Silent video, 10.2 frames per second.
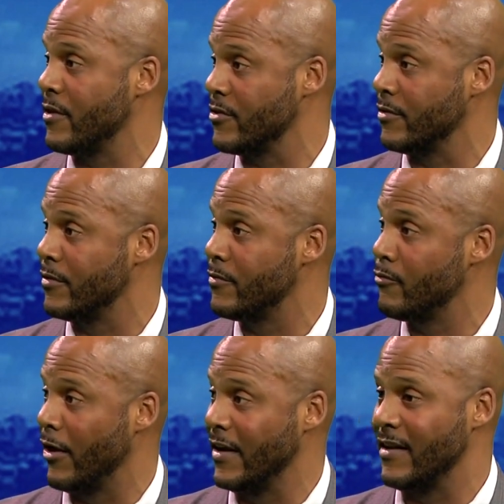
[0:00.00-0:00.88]
decision,
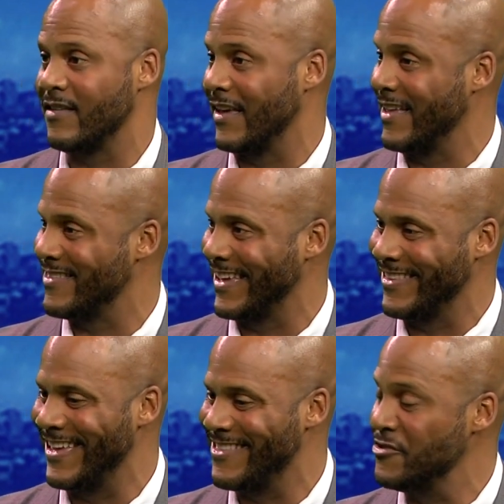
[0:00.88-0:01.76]
right? It's like it's like